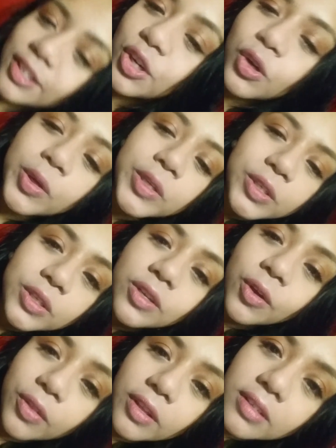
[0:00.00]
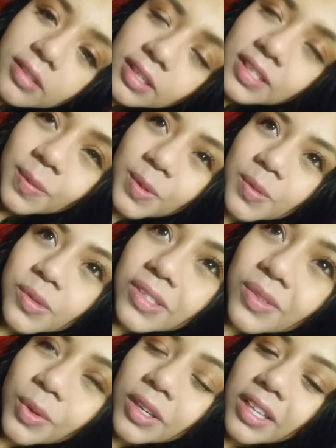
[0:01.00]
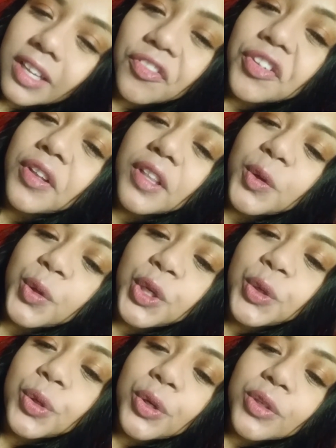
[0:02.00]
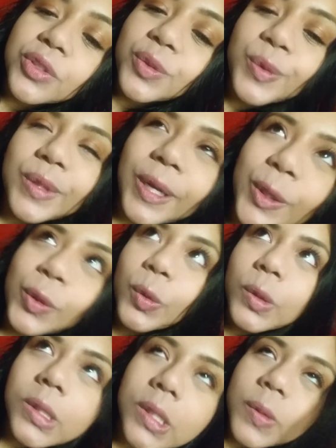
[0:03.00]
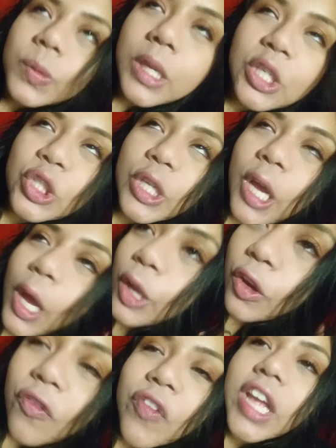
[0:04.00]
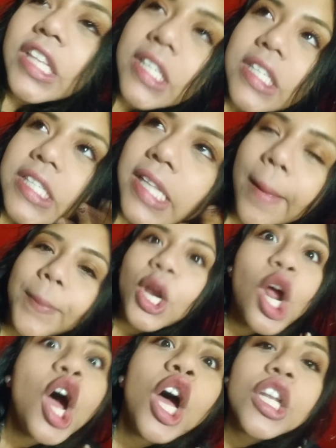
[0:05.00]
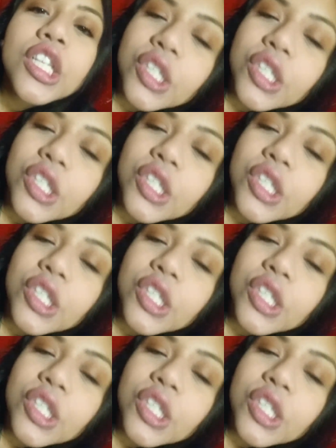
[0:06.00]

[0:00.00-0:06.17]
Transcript: Girls know this. Like sometimes you just wanna like feel a little cuter, so you like throw on some like shit on your face and slap it on.